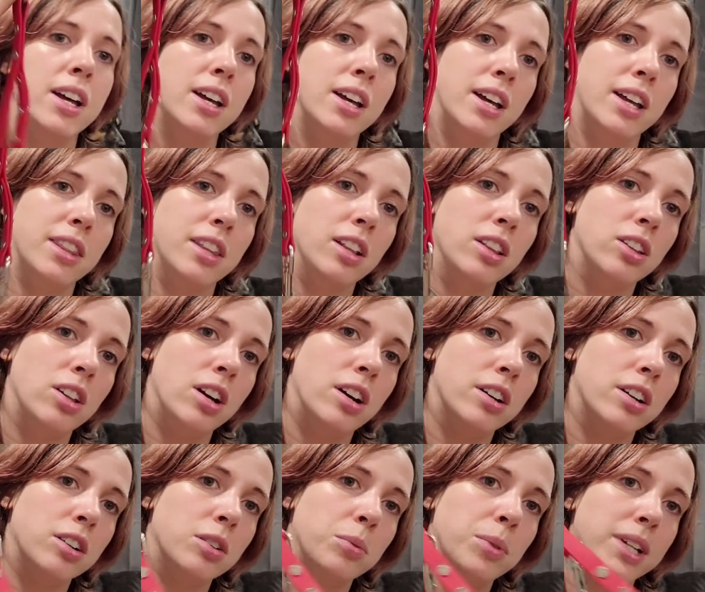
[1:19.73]
And the
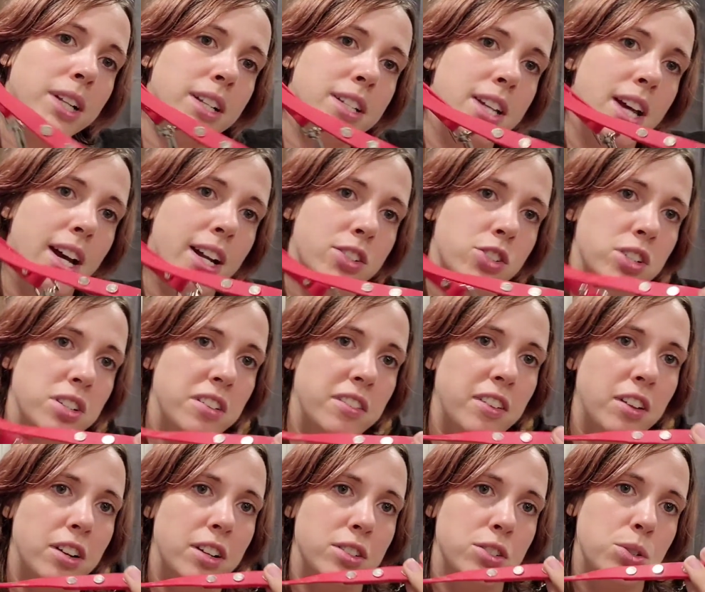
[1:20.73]
longer one attaches
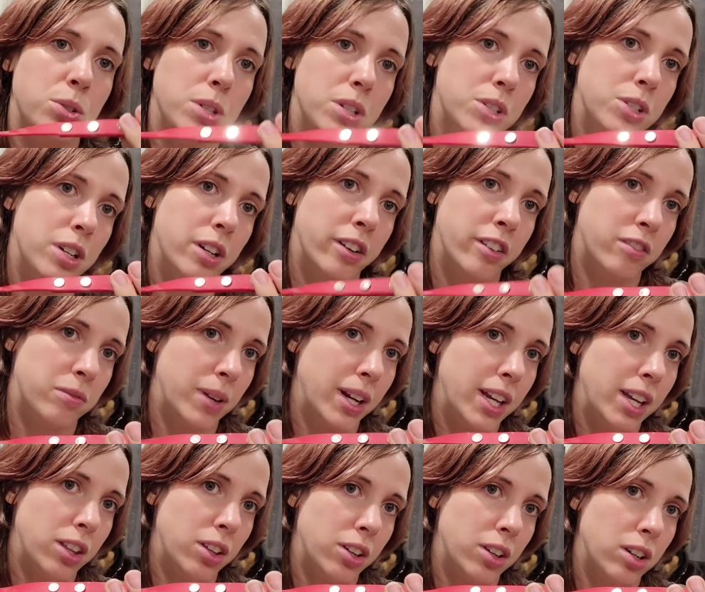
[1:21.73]
onto your dog's
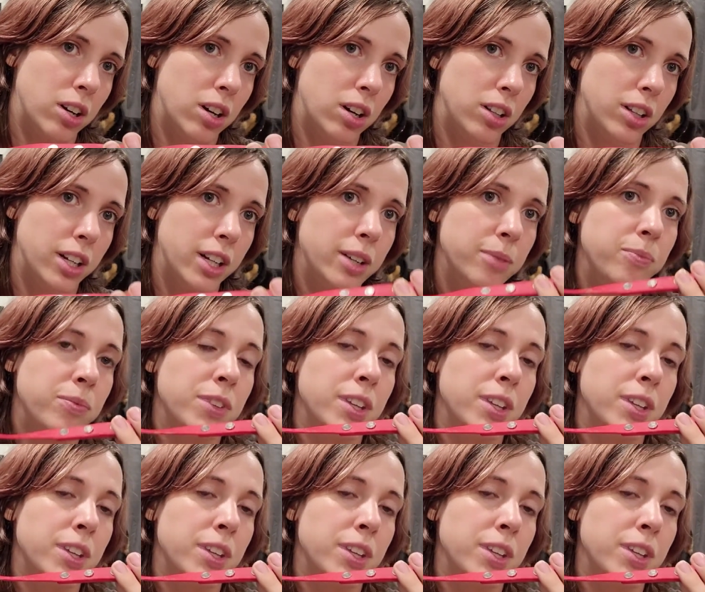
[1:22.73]
regular collar.